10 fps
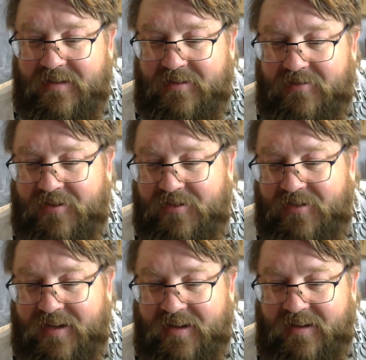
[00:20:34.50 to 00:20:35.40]
First
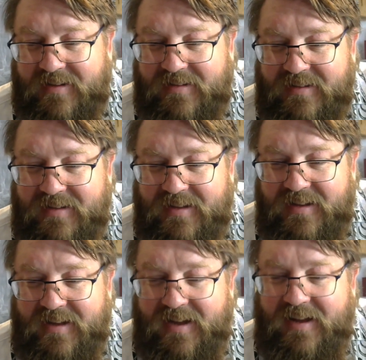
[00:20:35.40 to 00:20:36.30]
aid.
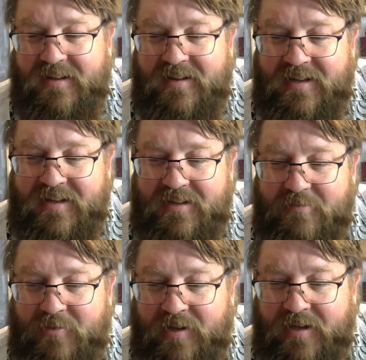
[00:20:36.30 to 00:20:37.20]
Hey, Aniela,
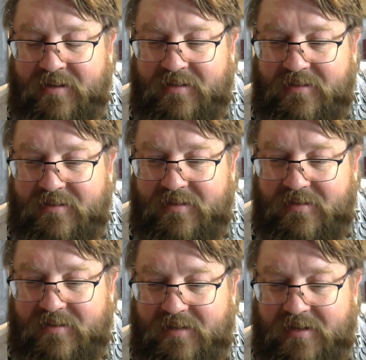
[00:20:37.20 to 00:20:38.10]
good morning.
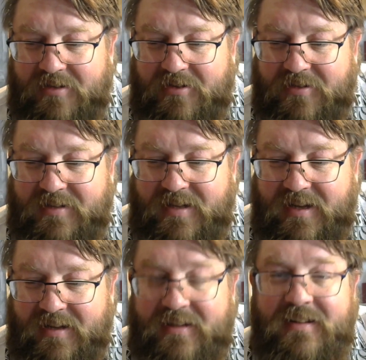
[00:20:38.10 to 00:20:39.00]
How are you doing
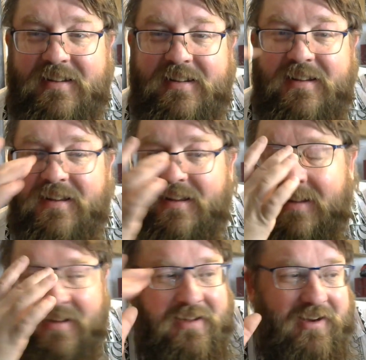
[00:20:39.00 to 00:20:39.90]
today?
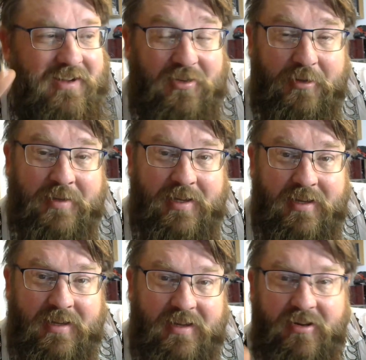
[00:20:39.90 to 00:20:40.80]
All right, so
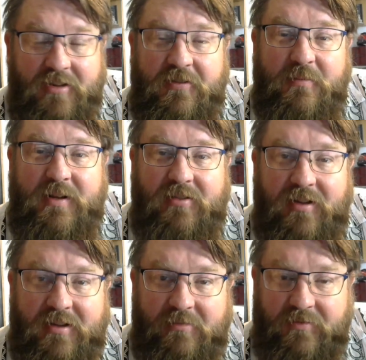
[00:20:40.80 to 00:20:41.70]
here in a few minutes, I'm
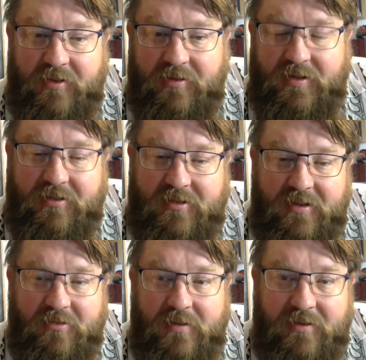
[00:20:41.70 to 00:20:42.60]
going to review
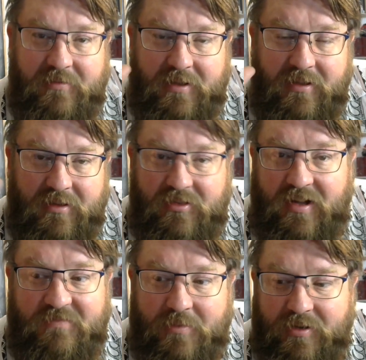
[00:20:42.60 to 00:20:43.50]
yesterday's work with the
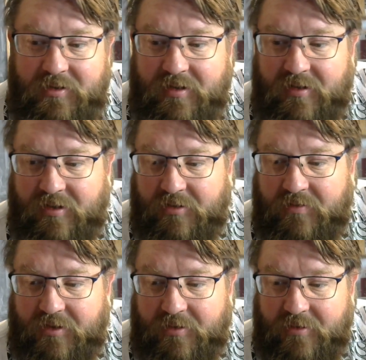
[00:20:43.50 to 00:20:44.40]
sophomores, and those
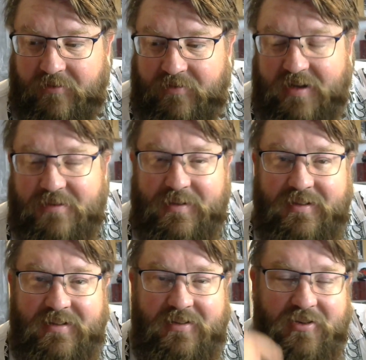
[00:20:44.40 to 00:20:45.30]
of you who are
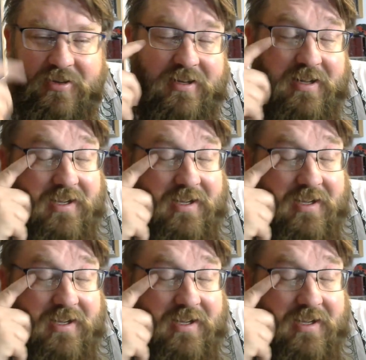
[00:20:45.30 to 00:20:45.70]
freshmen could